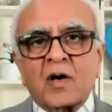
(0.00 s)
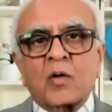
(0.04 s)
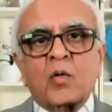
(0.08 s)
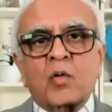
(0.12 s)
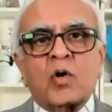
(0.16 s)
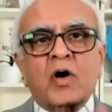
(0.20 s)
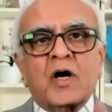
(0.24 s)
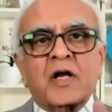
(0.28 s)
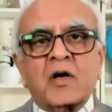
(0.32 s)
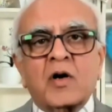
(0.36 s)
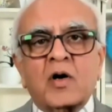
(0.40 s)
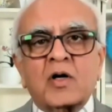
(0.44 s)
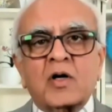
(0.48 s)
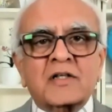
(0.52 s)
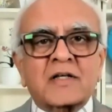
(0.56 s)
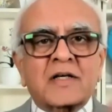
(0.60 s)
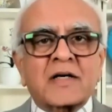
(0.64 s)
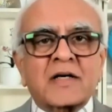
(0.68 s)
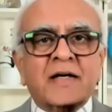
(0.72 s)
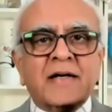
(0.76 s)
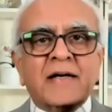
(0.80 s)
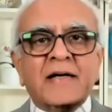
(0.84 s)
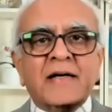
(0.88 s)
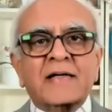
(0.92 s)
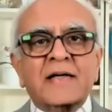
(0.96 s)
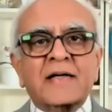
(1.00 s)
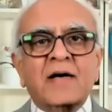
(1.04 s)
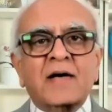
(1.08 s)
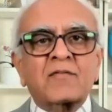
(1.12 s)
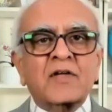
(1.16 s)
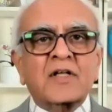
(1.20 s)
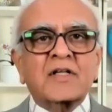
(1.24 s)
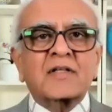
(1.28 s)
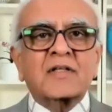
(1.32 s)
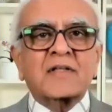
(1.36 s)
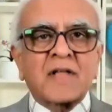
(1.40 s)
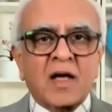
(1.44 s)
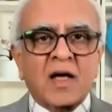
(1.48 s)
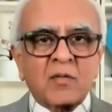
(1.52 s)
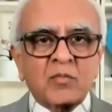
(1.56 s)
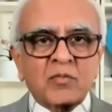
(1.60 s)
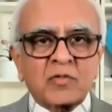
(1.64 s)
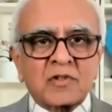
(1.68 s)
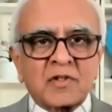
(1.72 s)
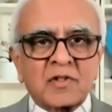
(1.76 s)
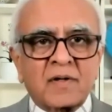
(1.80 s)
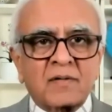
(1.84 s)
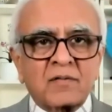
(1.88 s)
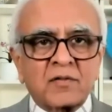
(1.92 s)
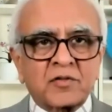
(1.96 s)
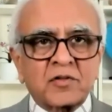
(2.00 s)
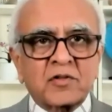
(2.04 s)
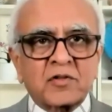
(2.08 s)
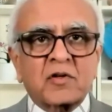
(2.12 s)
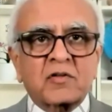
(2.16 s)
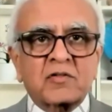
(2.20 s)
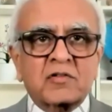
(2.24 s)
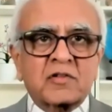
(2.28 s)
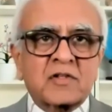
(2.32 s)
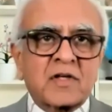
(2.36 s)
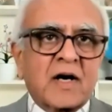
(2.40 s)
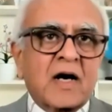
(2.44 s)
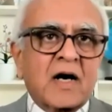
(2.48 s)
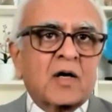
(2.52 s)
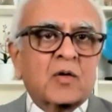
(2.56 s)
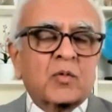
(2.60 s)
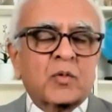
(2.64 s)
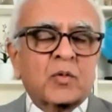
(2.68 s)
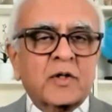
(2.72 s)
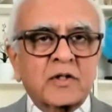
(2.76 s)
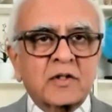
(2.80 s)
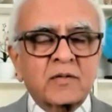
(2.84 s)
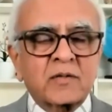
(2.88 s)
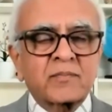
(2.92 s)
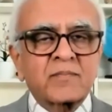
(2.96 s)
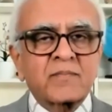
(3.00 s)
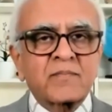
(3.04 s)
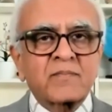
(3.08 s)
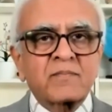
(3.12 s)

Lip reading: who are not connected with themselves to start with.